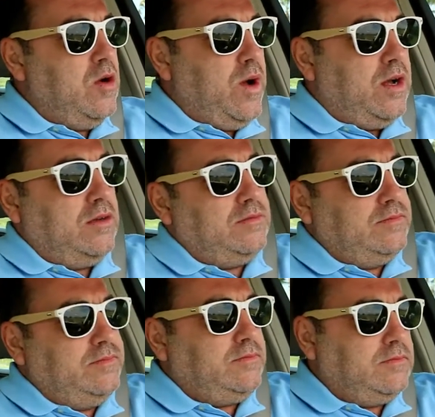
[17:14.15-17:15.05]
Well,
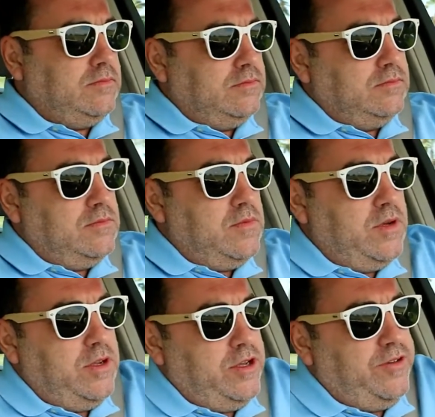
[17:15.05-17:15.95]

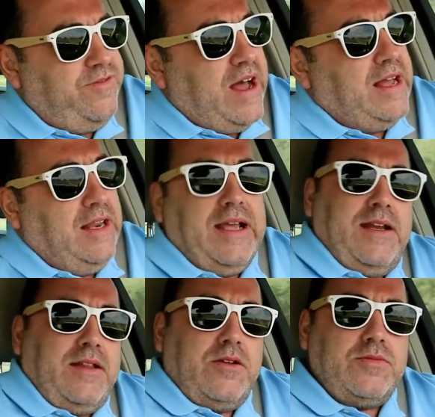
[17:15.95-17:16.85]
you
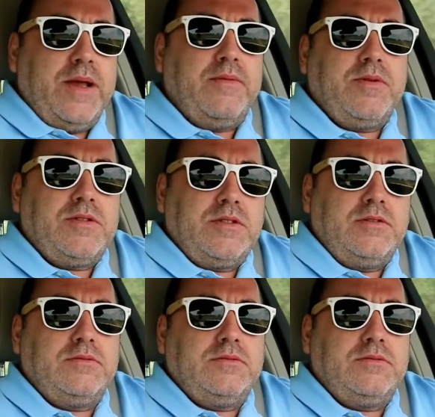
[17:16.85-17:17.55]
violated those papers.